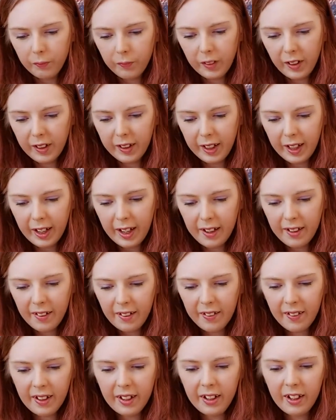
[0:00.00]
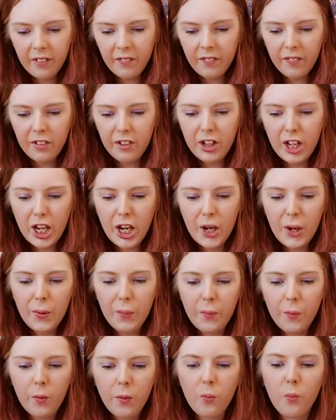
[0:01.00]
again, think of
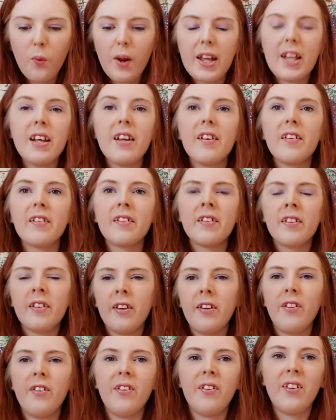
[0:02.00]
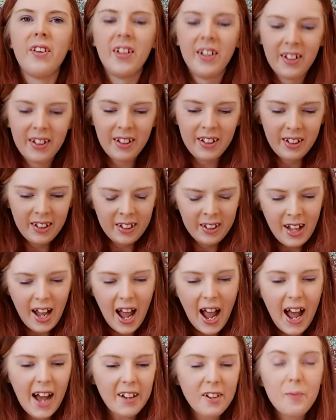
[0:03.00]
new ways to
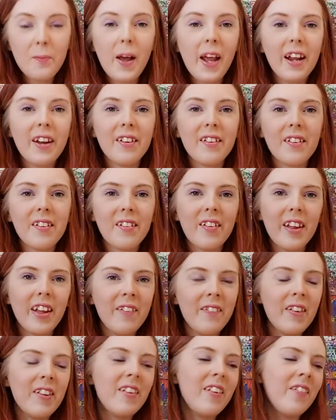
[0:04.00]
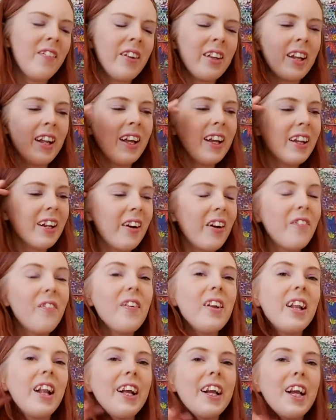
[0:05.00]
add paint to the surface if you like. Now I
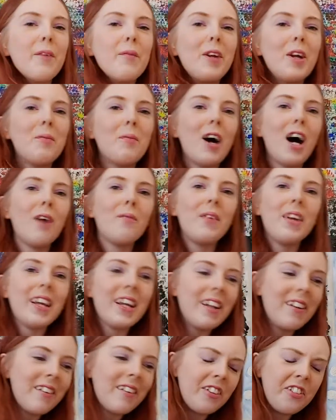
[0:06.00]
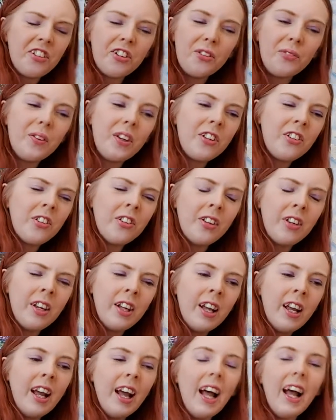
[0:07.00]
feel like I'm in a mark making session, which
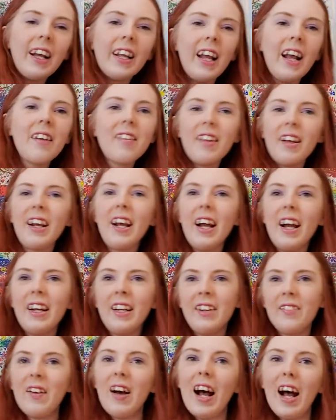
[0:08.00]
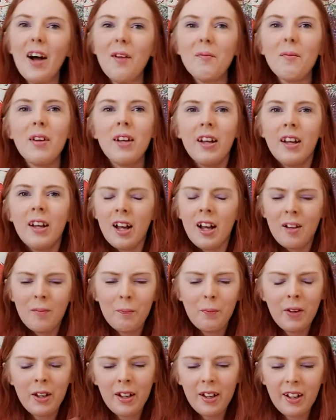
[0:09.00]
I guess I kind of am,
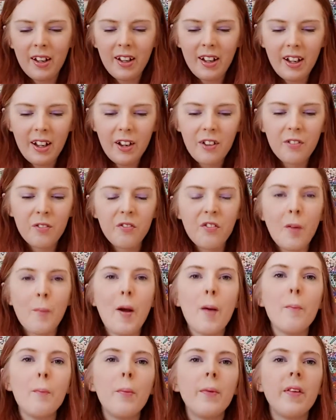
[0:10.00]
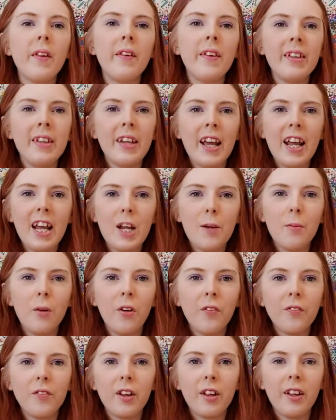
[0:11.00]
but remember that the aim
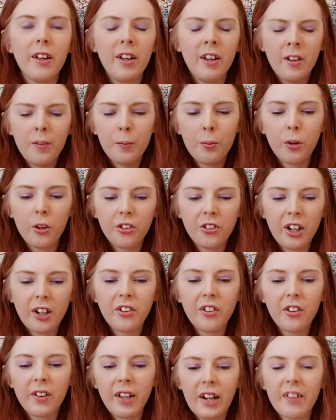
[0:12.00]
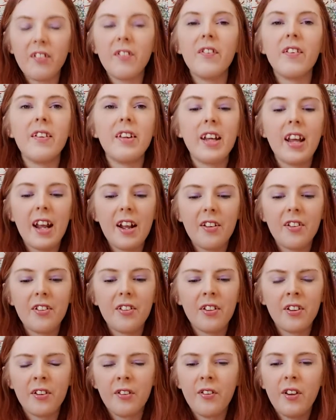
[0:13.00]
of the project or the activity is
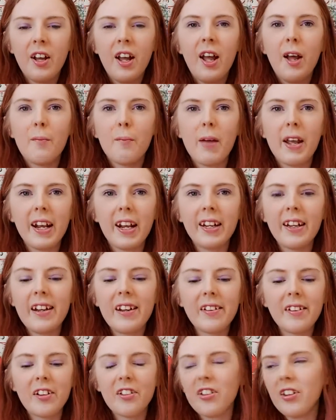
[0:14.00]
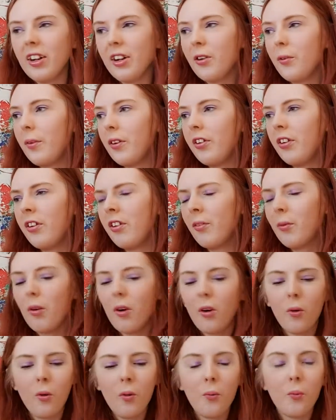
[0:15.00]
to make an Easter chick, which is
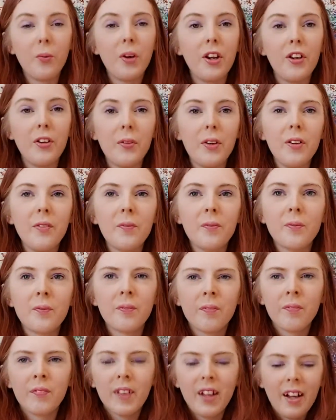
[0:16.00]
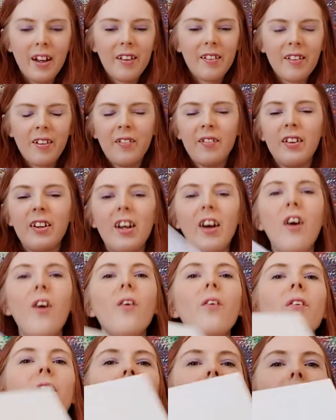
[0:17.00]
what we're doing. So I'm going to
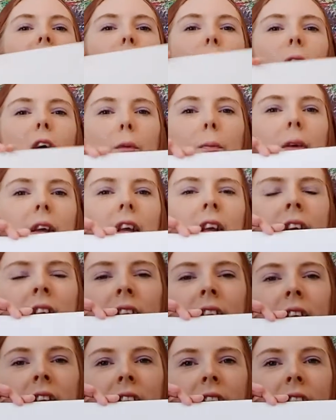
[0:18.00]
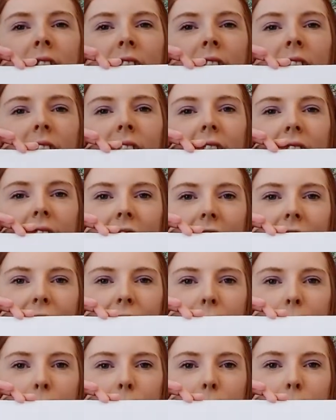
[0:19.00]
hold up my piece.
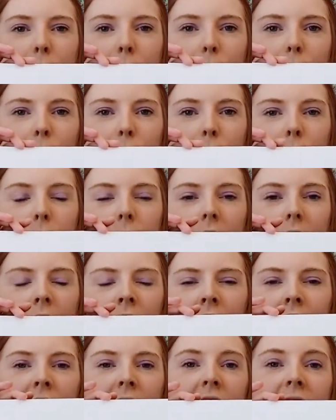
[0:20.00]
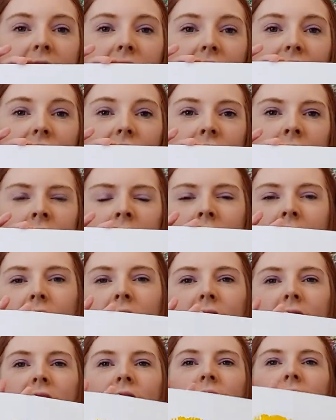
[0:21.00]
I think it looks really
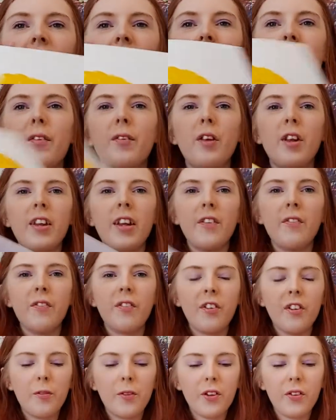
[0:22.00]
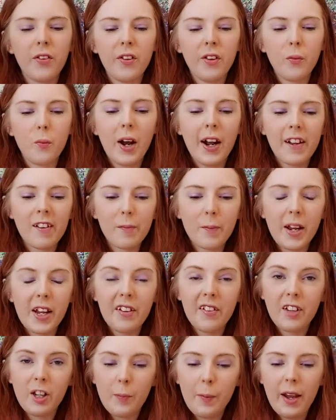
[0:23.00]
good, you know, the difference between the white space
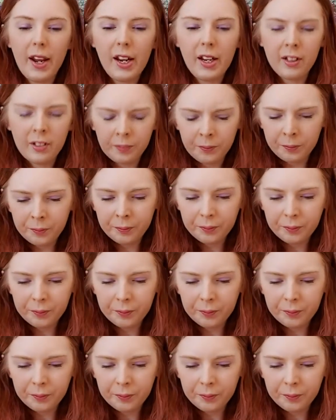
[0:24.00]
of the paint